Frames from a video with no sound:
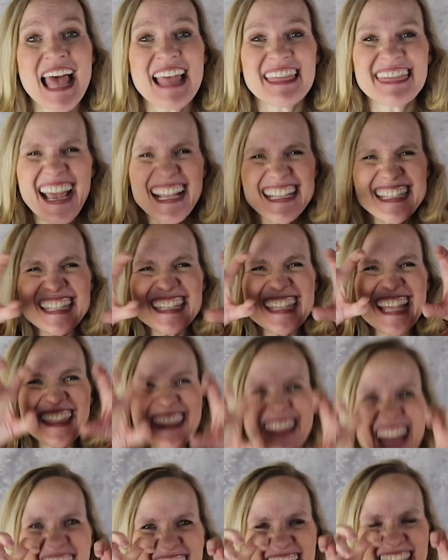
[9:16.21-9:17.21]
That's the
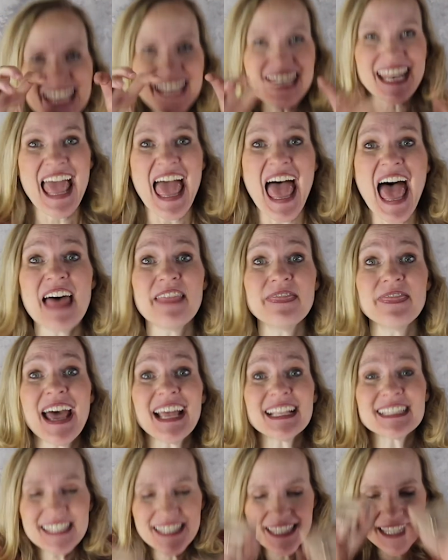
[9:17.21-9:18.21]
lion and
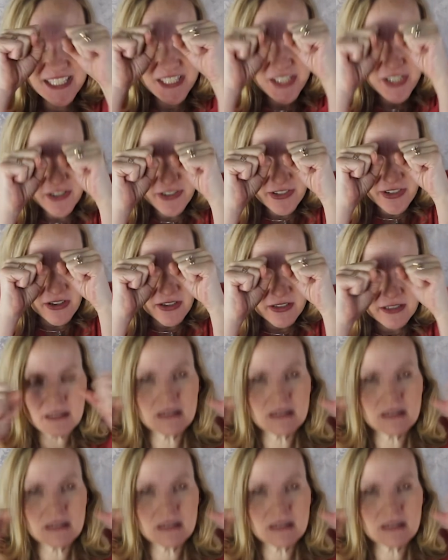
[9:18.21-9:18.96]
that's the turtle.